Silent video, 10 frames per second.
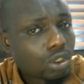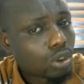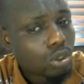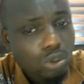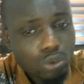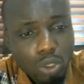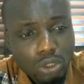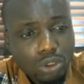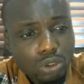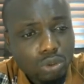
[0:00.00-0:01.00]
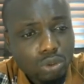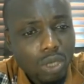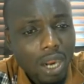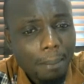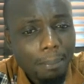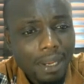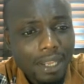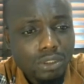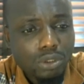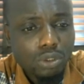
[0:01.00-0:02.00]
You do what? You
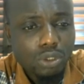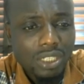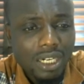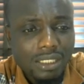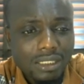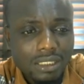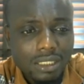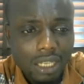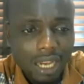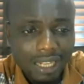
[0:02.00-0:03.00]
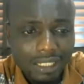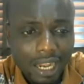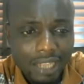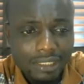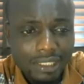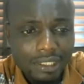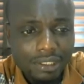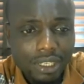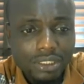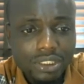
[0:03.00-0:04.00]
apply. So you can, I said
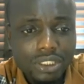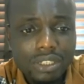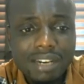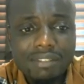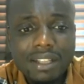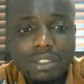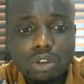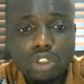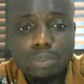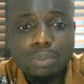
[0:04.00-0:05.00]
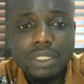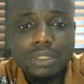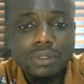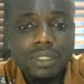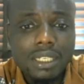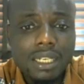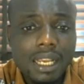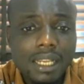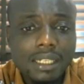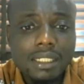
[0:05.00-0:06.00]
you can see relevant course page for
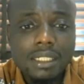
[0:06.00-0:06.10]
deadline